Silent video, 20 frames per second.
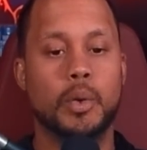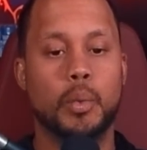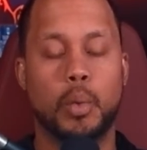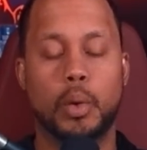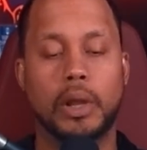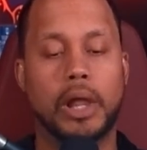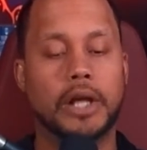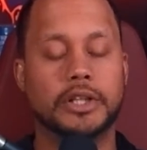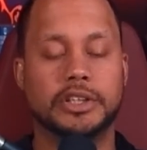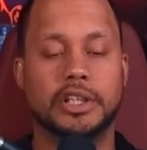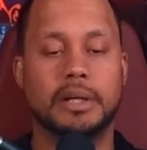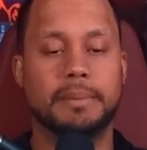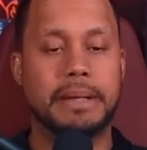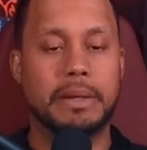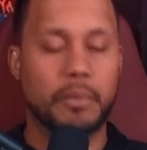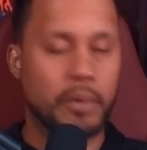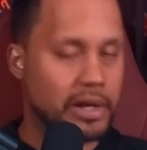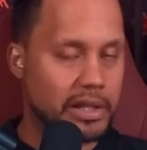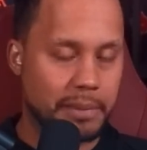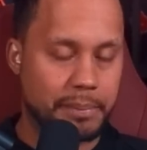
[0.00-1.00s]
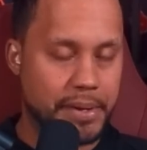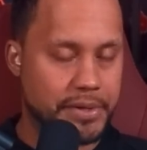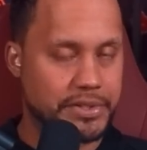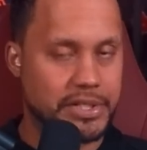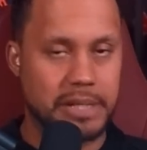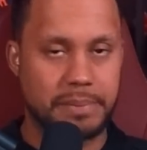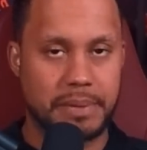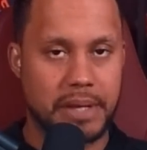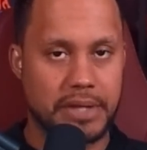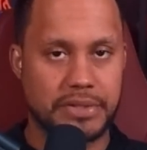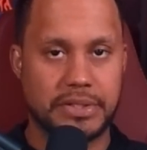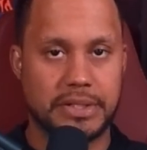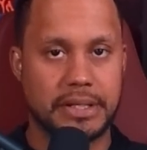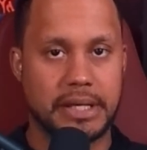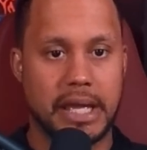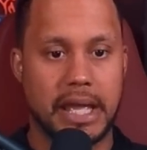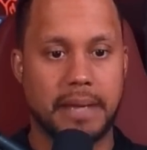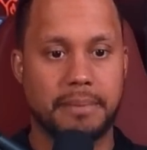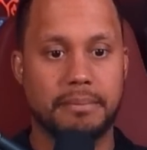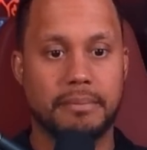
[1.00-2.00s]
Warlocks are going to be one of the best DPS in the
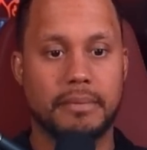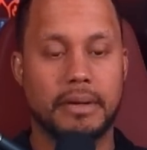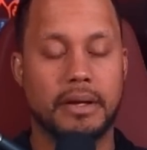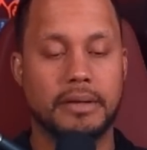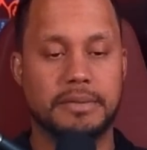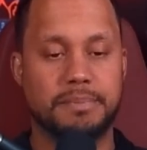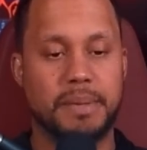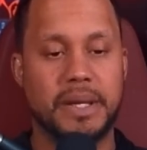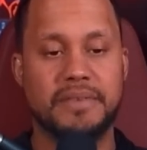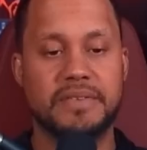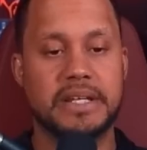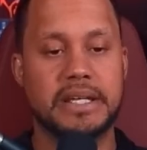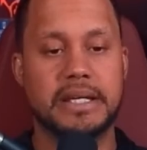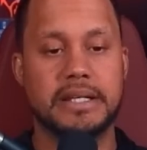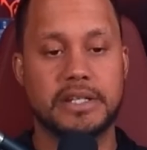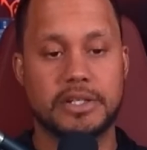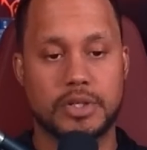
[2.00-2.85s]
game on PvE,